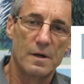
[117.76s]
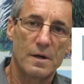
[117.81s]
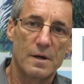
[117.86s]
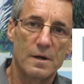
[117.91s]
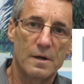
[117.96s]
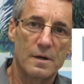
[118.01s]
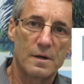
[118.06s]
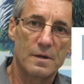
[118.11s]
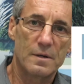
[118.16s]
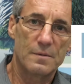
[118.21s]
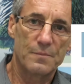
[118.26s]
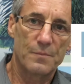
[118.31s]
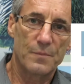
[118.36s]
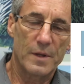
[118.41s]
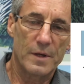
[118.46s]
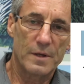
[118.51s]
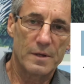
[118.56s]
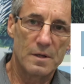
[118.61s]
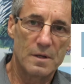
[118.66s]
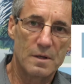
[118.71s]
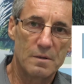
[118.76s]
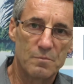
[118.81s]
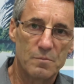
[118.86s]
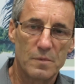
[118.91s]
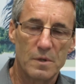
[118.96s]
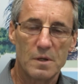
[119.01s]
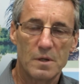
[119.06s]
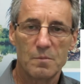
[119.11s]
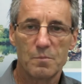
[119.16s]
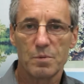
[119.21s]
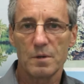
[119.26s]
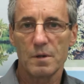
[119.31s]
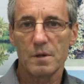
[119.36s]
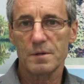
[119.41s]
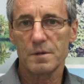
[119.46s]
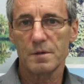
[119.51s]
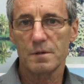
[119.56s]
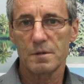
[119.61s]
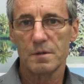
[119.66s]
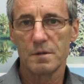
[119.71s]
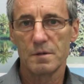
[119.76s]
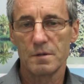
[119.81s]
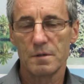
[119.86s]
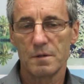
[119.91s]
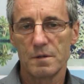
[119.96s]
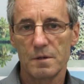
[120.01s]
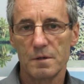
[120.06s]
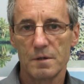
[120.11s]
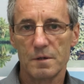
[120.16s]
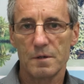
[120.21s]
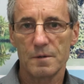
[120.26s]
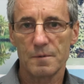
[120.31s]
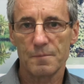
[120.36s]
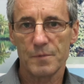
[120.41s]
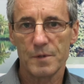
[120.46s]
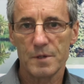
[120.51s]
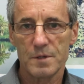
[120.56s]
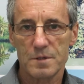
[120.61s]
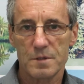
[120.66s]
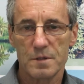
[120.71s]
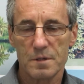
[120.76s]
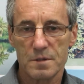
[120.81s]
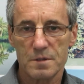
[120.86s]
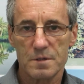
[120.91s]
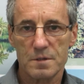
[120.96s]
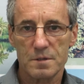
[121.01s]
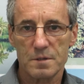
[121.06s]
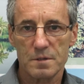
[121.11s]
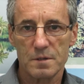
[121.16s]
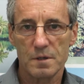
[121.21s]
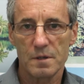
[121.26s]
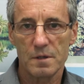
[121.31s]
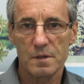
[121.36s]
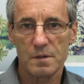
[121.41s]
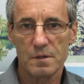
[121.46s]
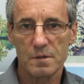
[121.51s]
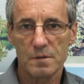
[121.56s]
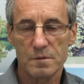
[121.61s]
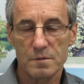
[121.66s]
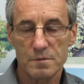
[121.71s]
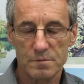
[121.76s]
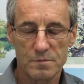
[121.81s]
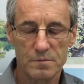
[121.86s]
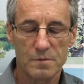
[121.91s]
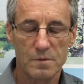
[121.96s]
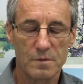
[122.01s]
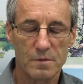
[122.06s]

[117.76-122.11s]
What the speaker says: And he plotted these things on